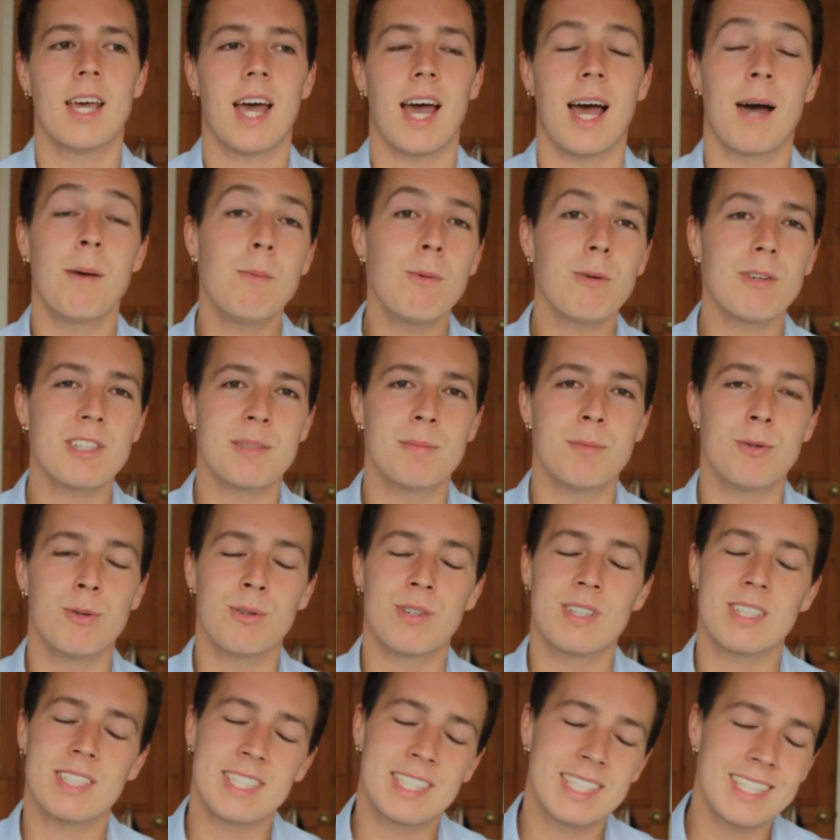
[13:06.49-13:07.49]
And what's
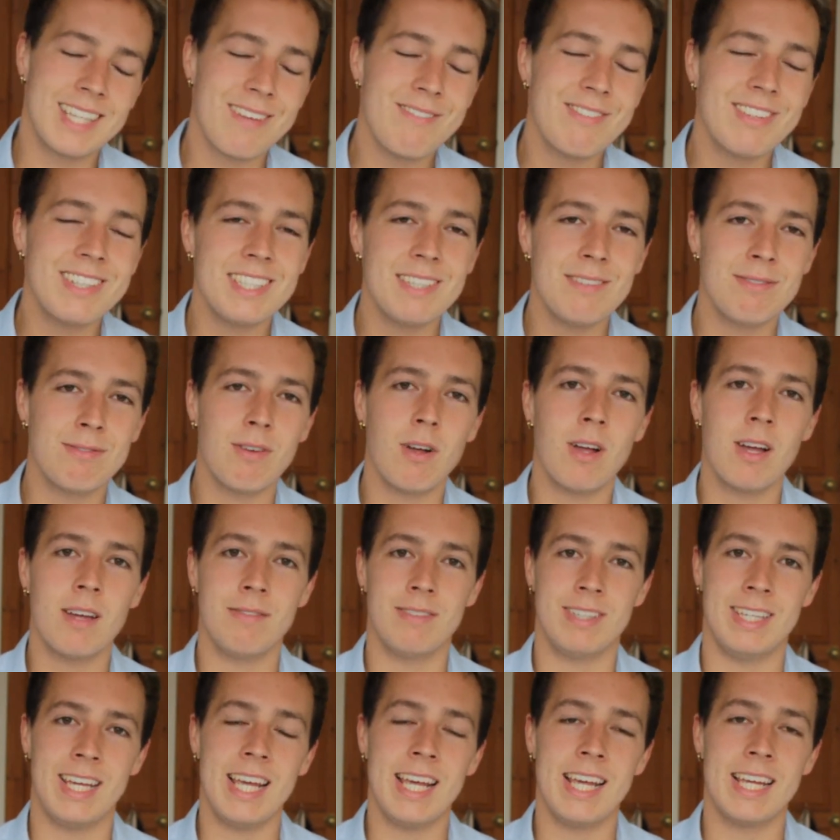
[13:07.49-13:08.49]
more, 75
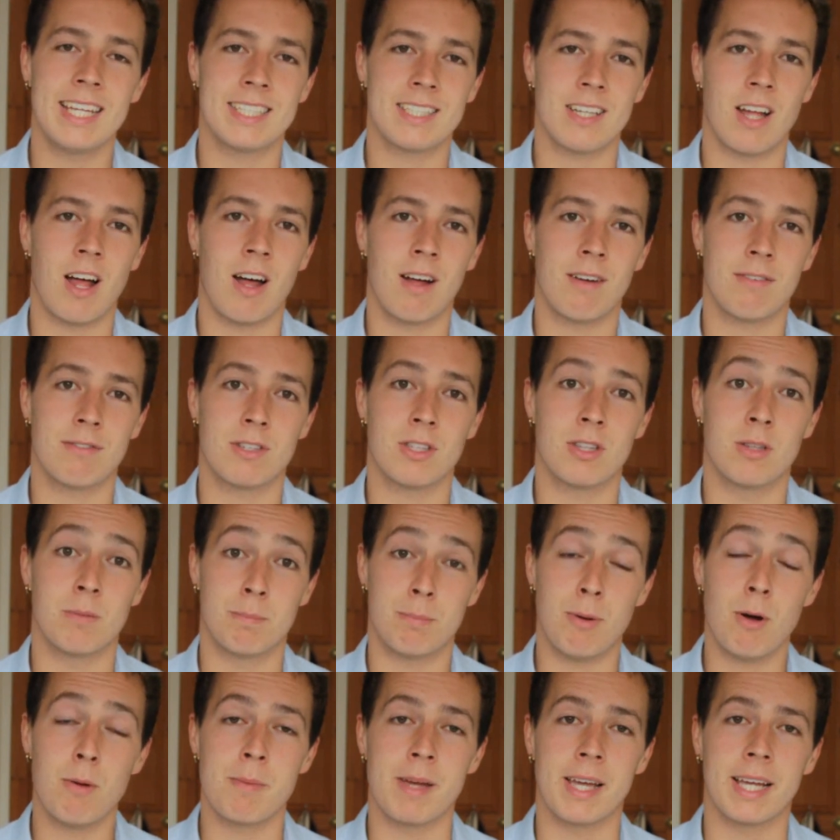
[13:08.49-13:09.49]
years after the
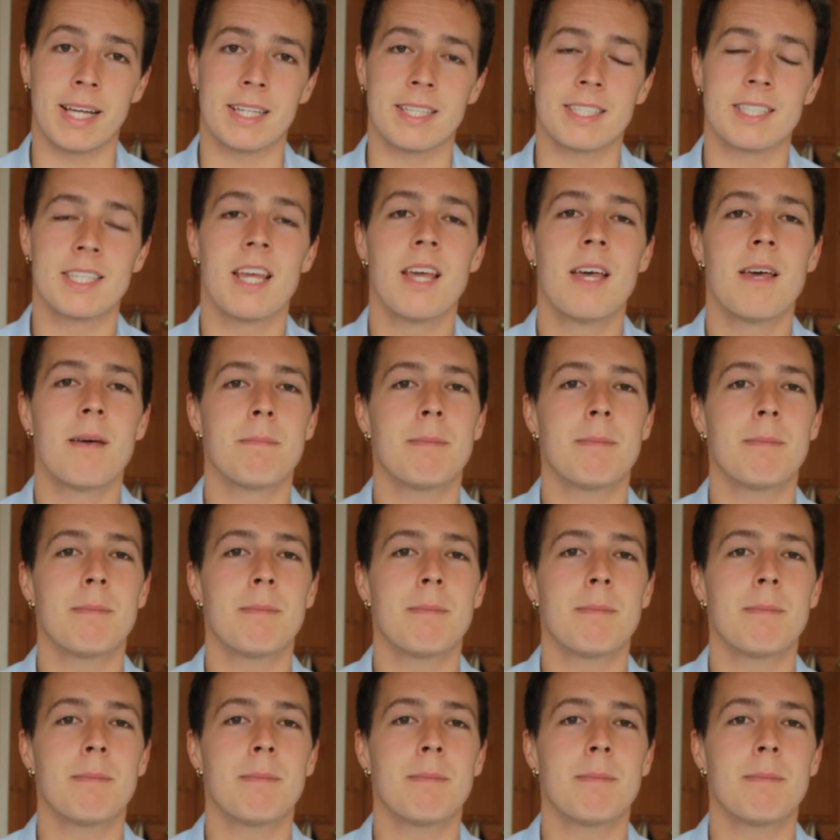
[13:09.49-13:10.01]
bombings,